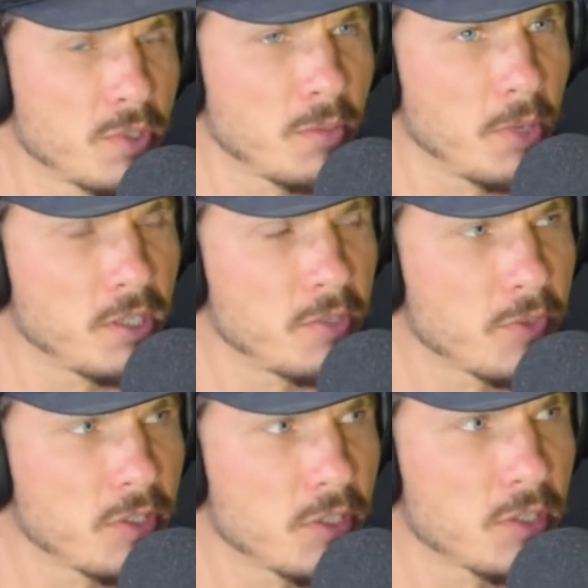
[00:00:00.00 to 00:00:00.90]
was the main
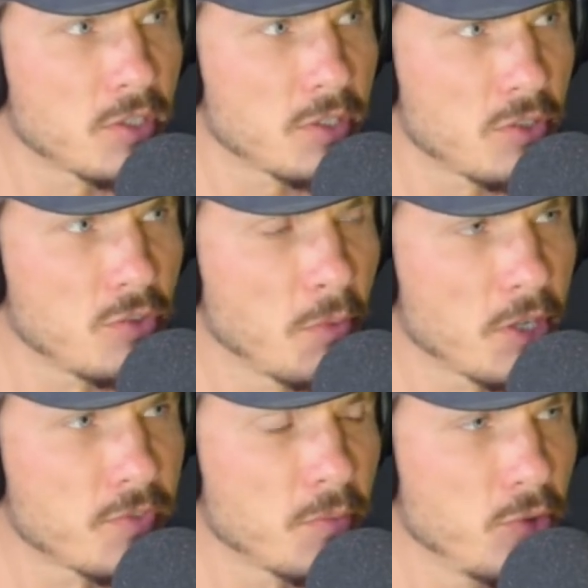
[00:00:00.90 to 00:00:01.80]
difference? Is it because it's too
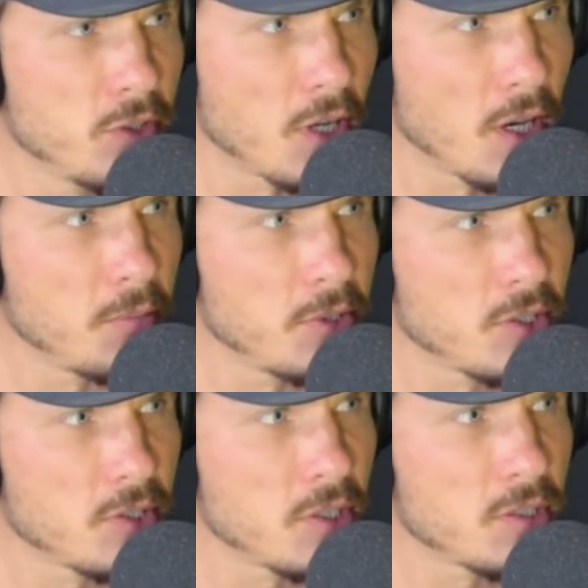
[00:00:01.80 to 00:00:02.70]
much for Muay Thai and
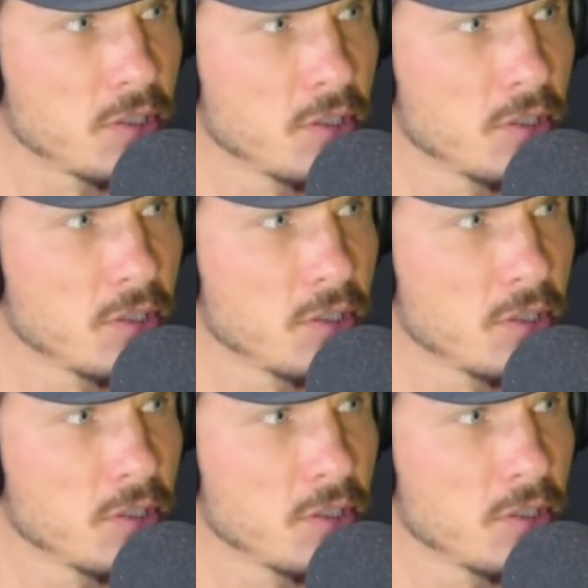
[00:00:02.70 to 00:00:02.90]
BJJ?